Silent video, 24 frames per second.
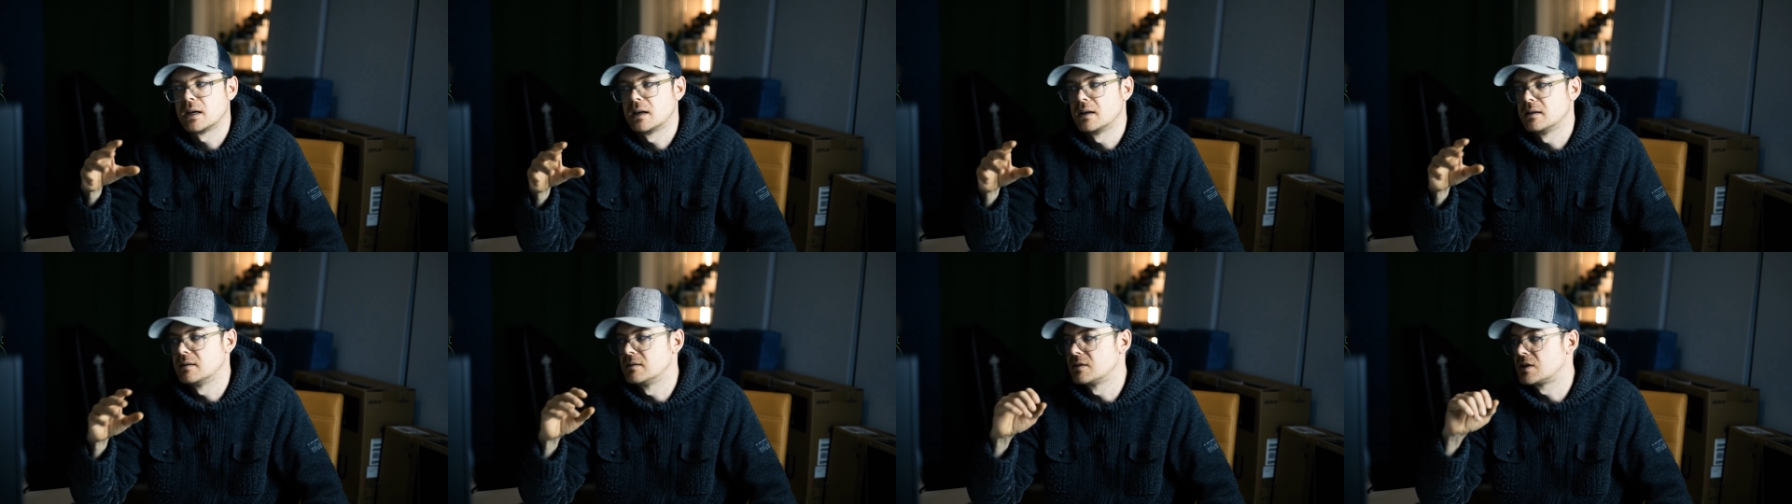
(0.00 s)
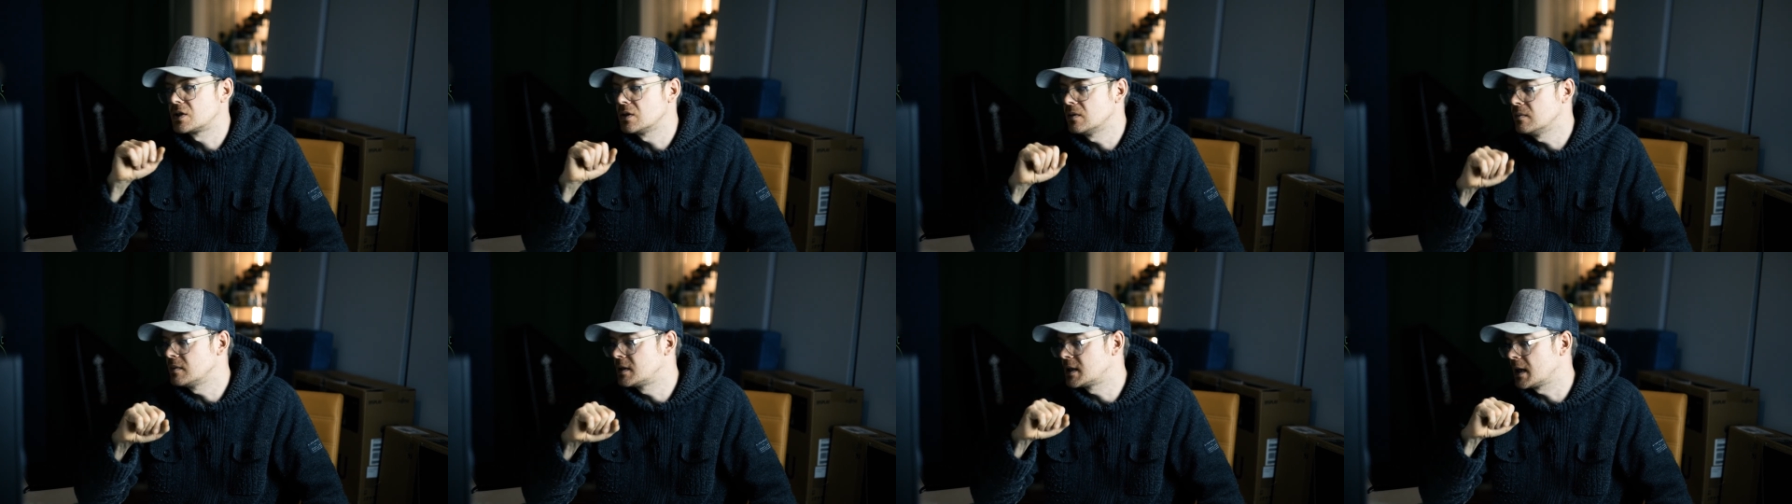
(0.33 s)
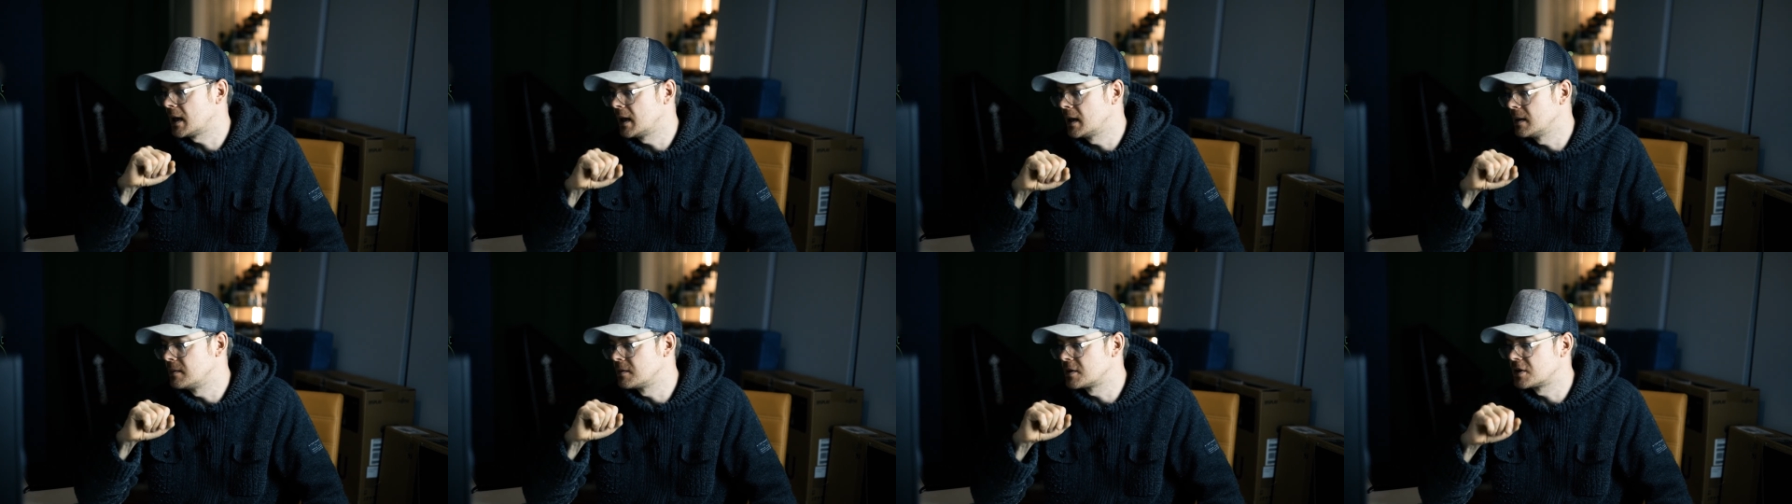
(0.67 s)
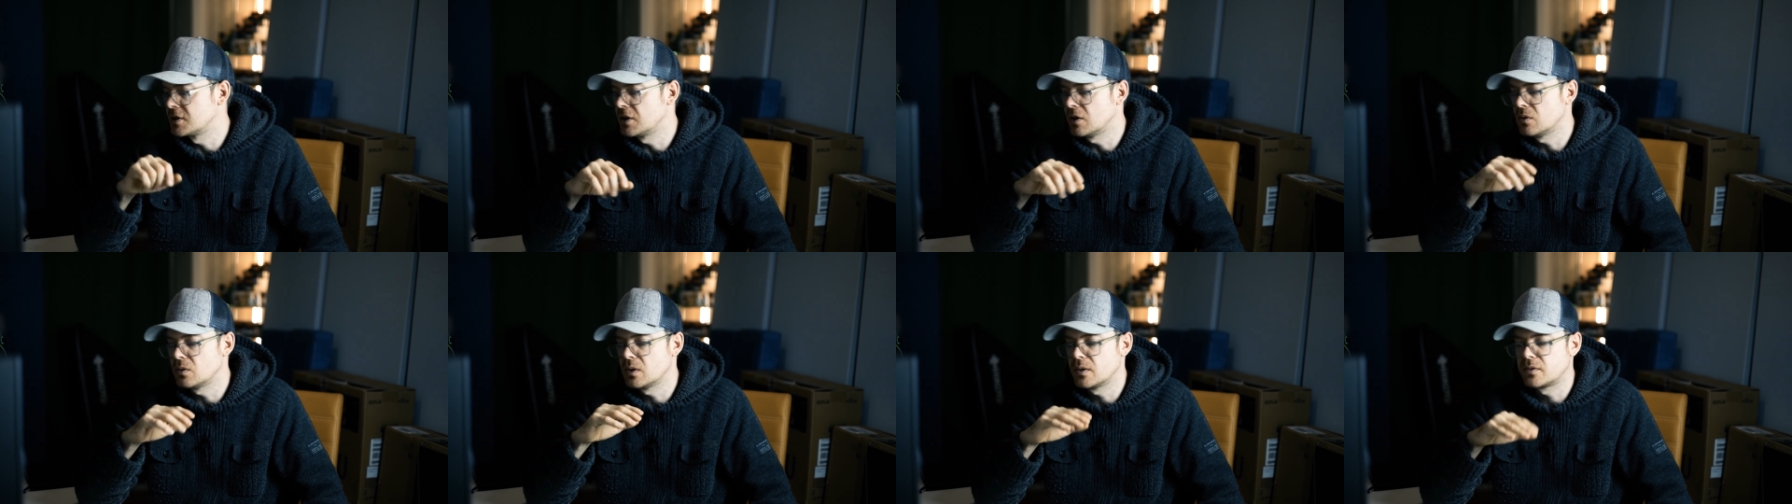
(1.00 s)
And sometimes,
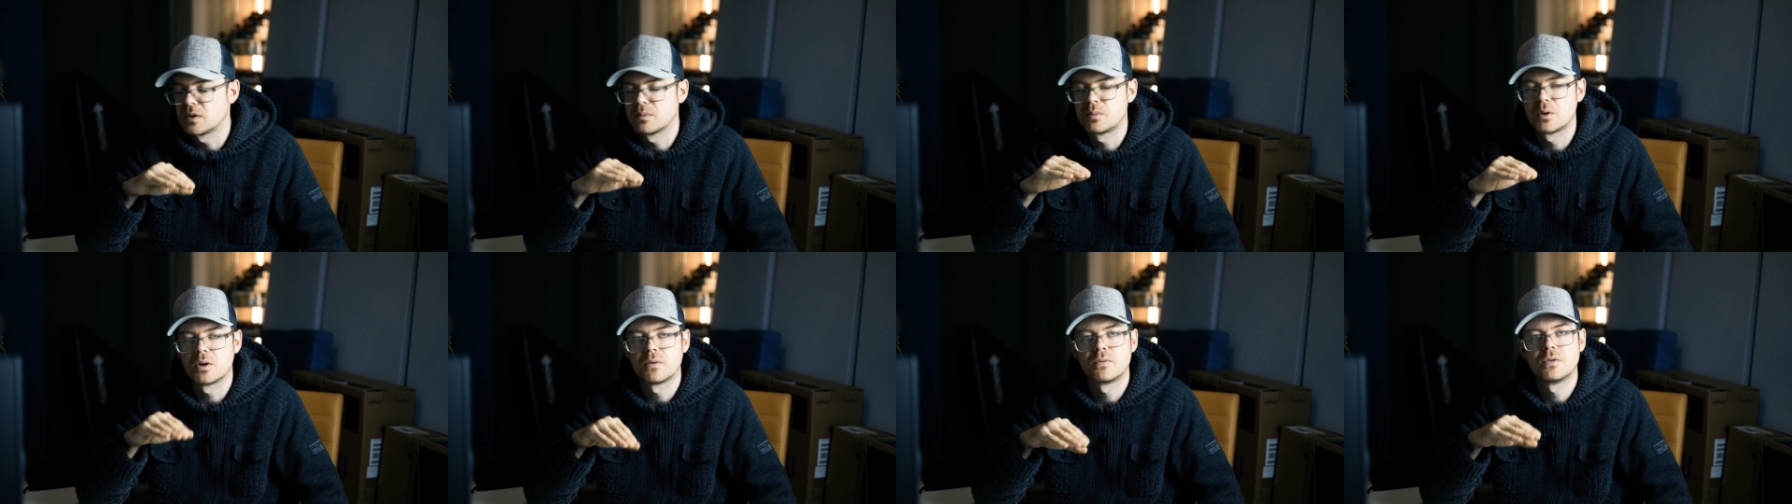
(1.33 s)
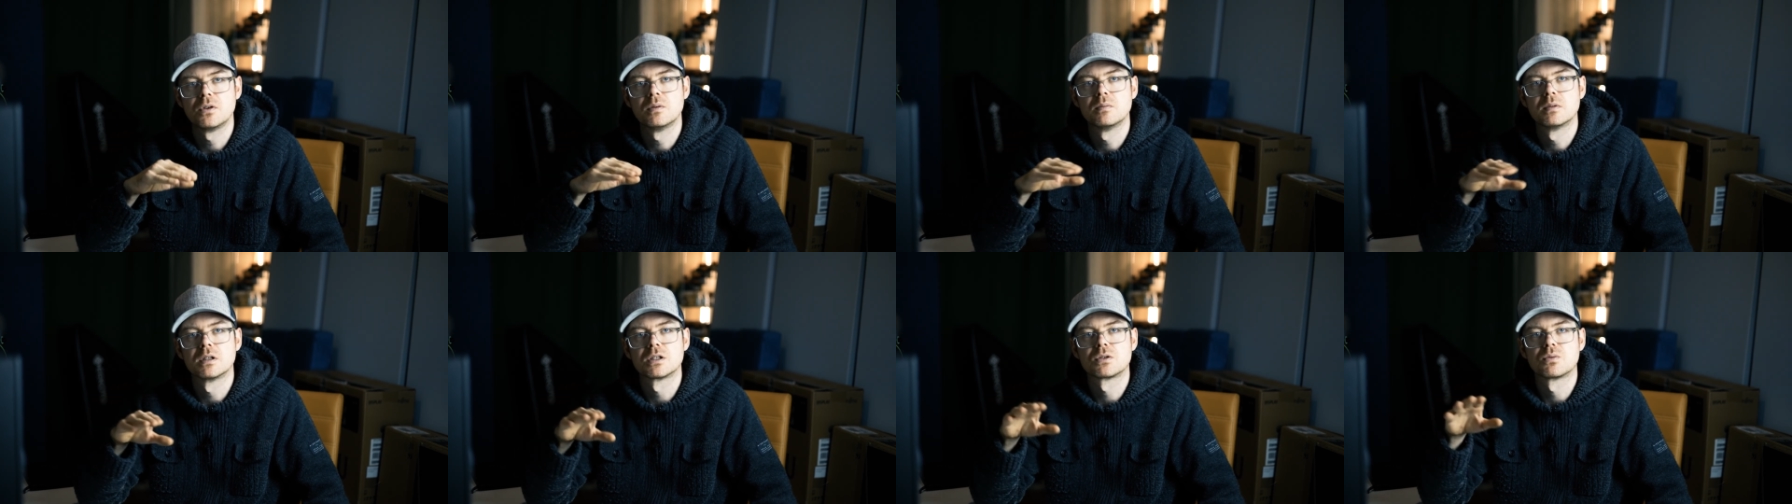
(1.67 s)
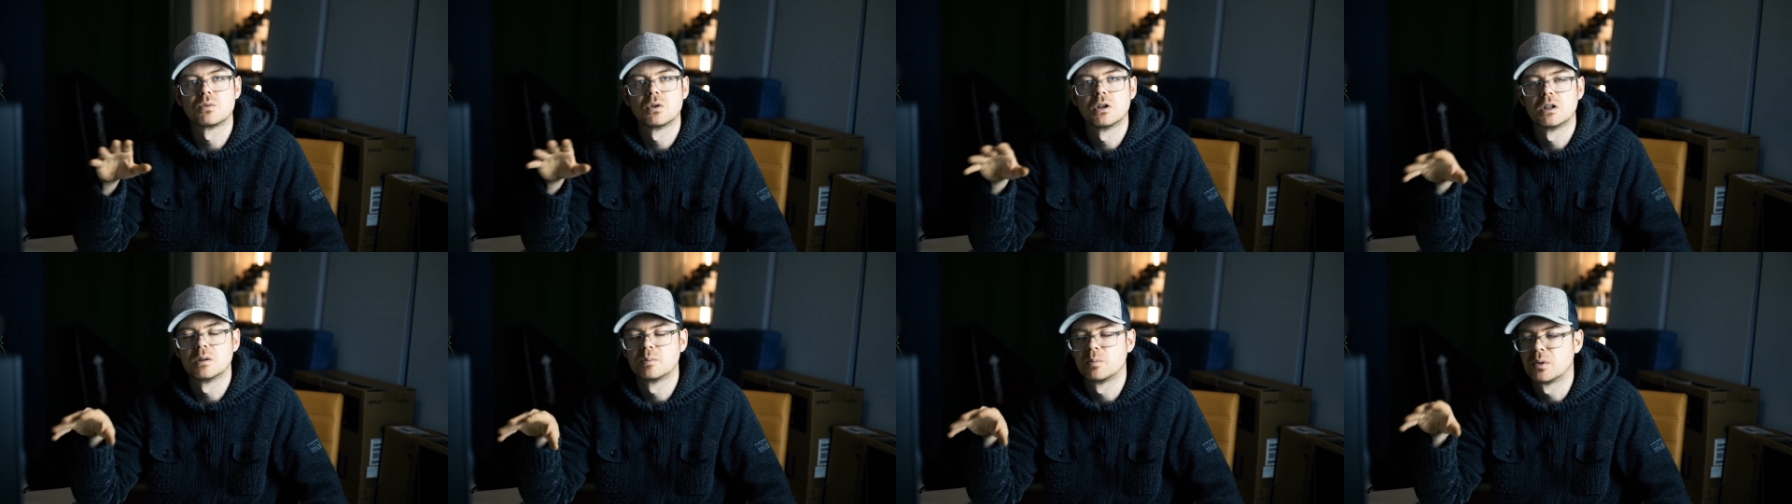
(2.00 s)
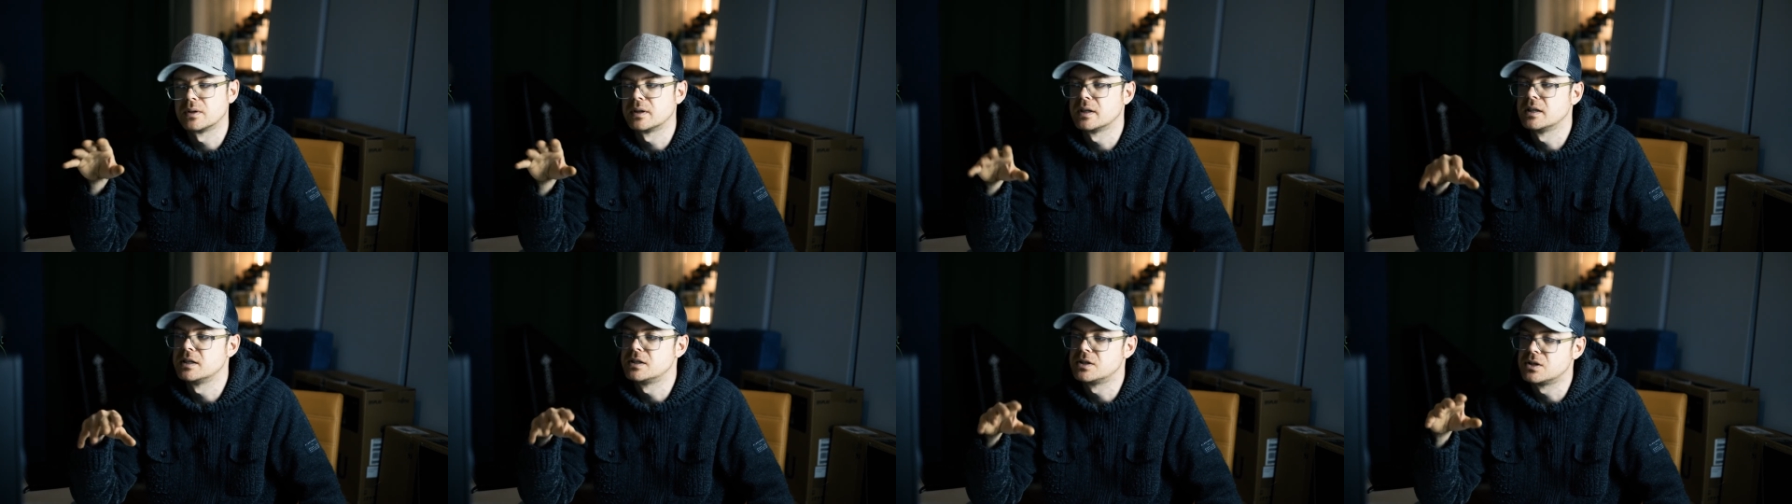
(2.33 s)
not with the Perfumers World,
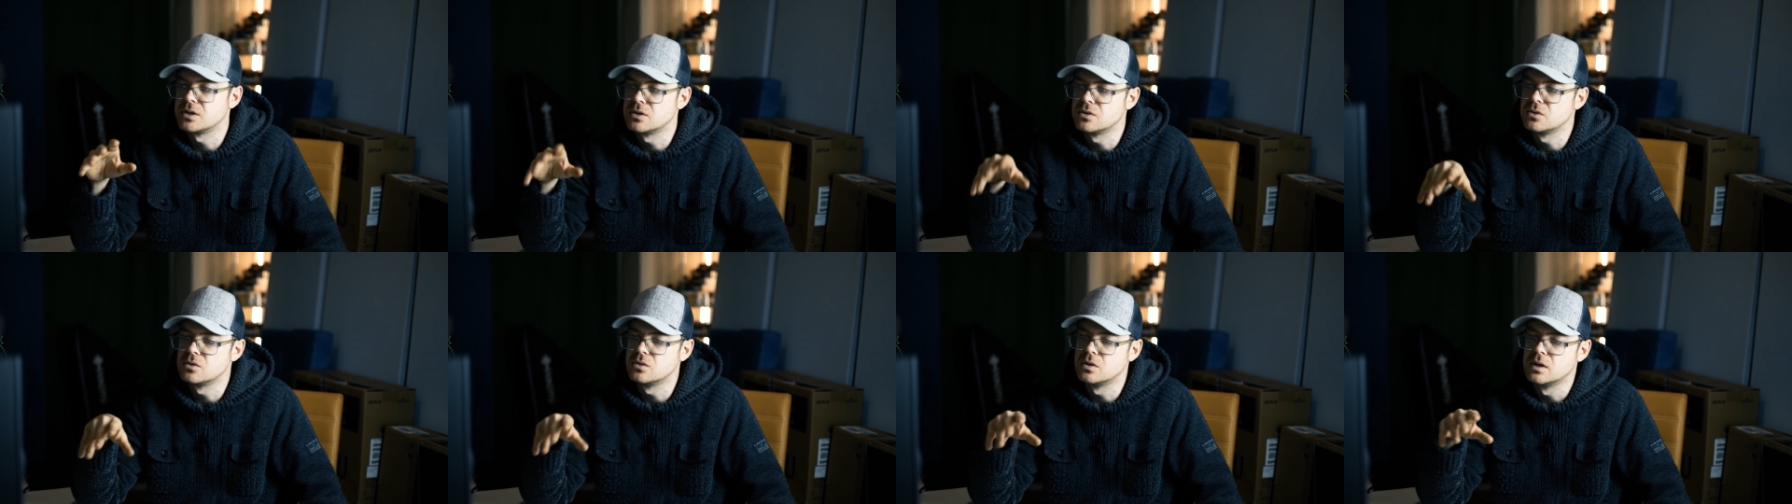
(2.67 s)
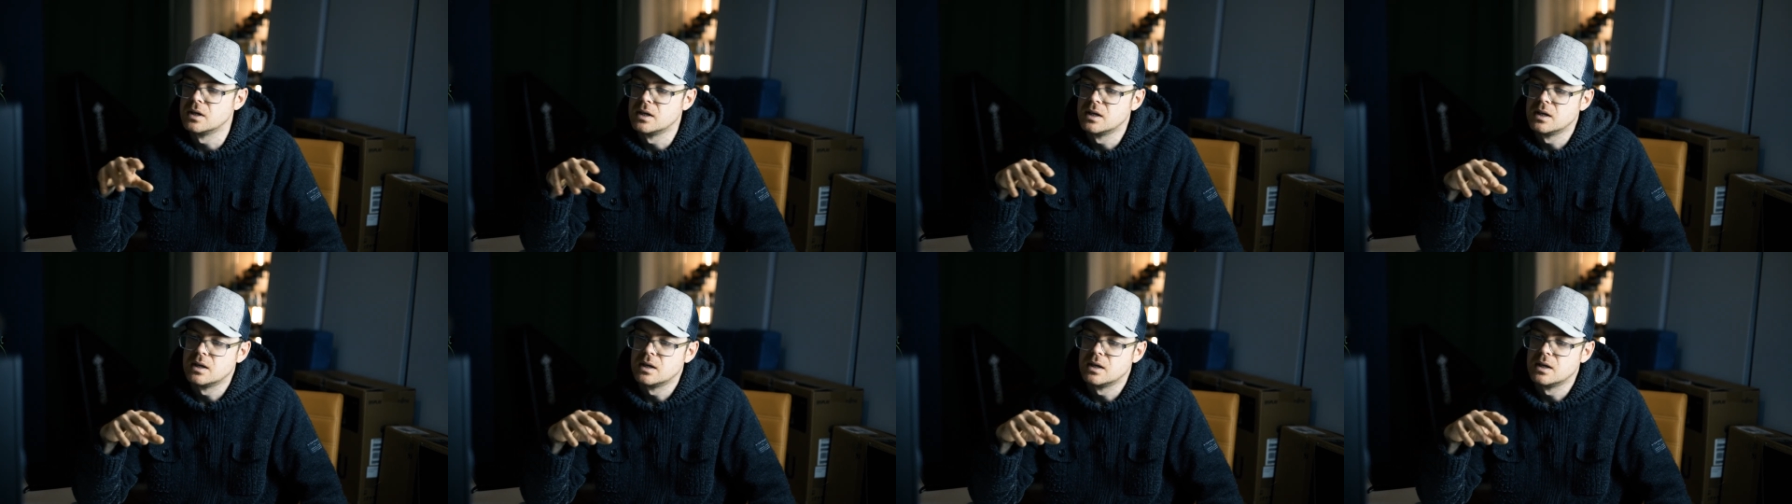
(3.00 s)
but they do